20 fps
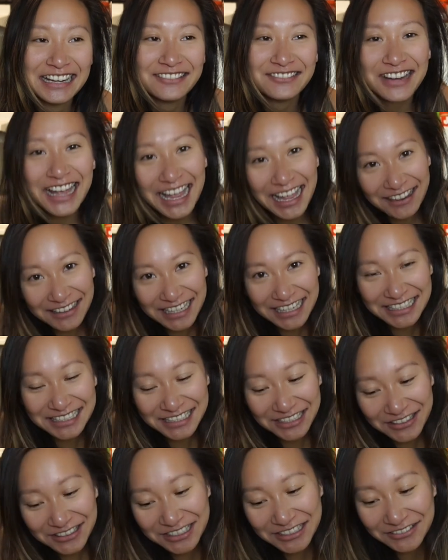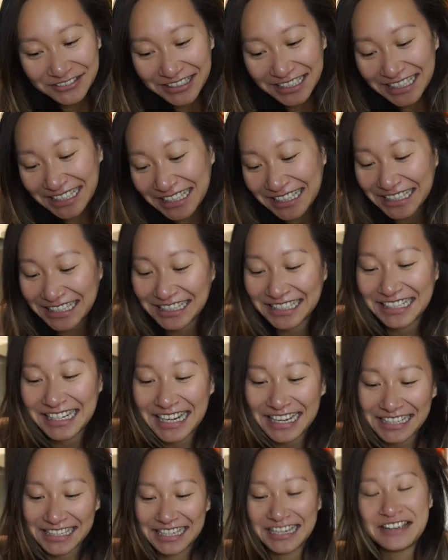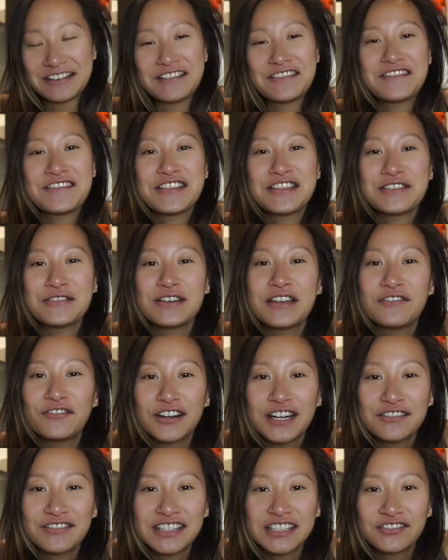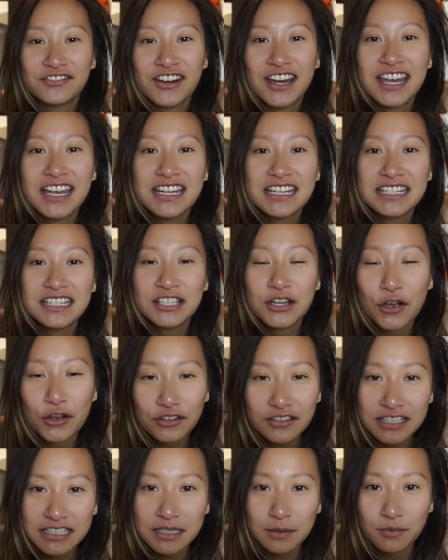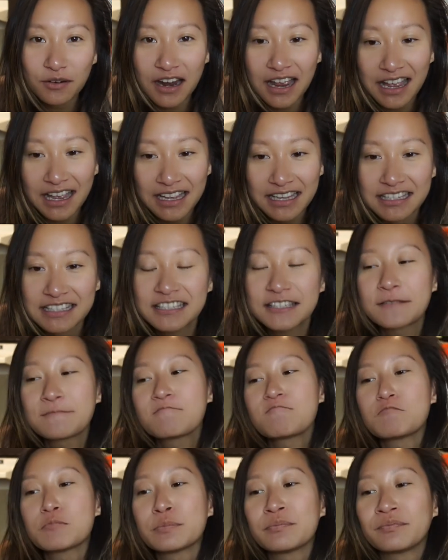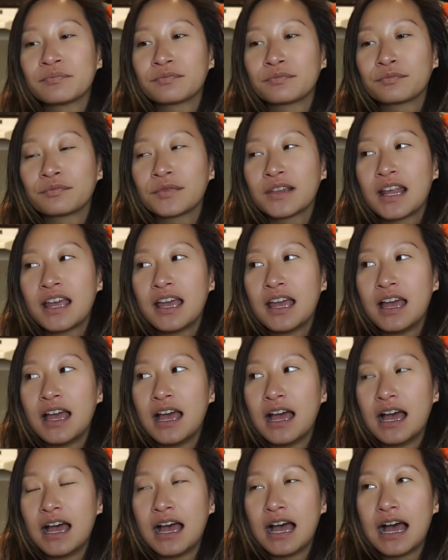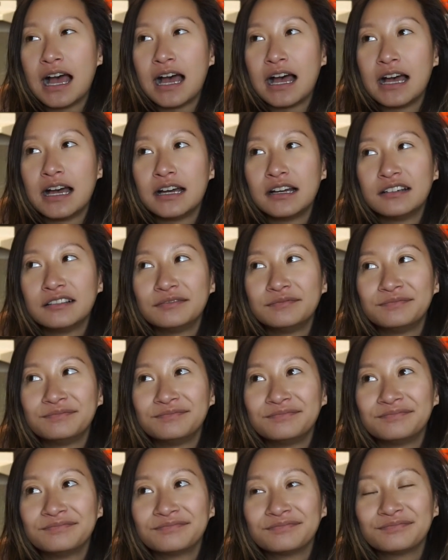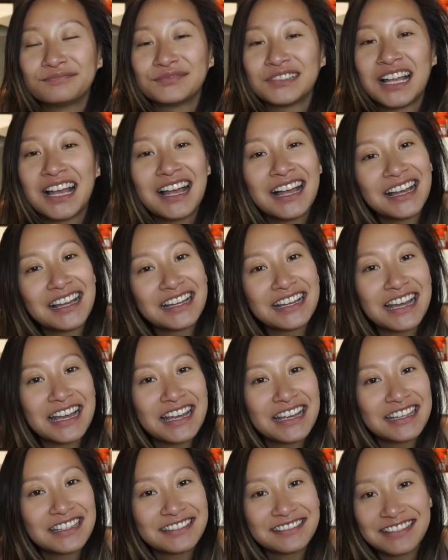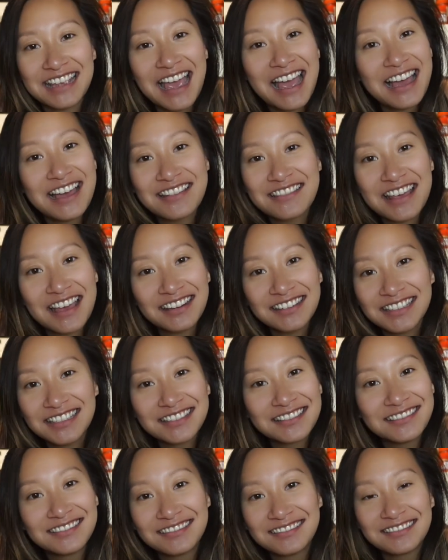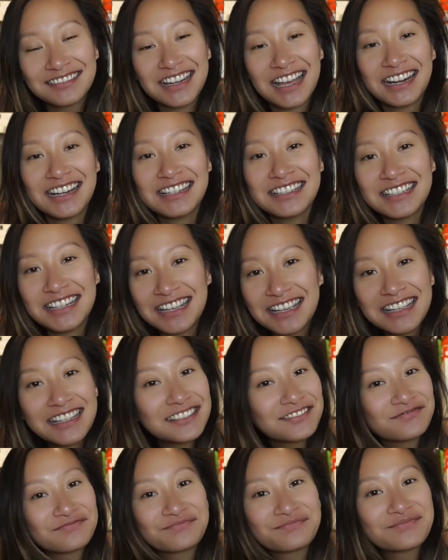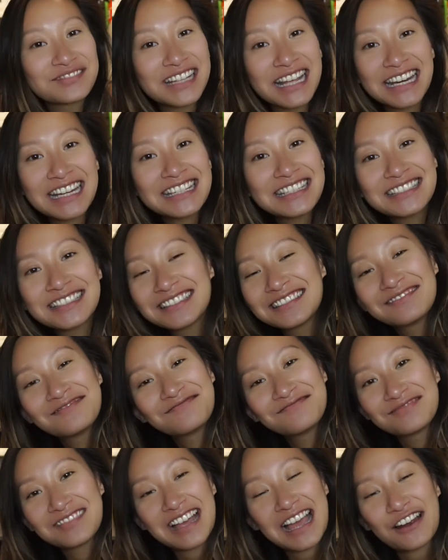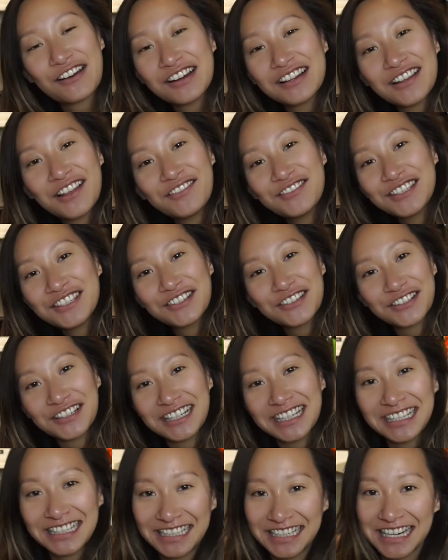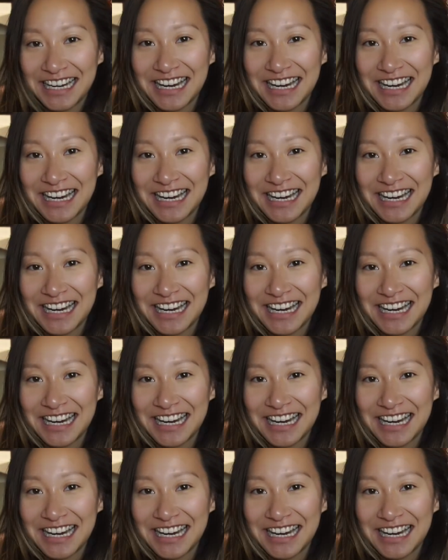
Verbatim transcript: wow, that's so sweet. Like in front of his friend, totally surprised. Um, yeah, and that's, that is it. That is our love story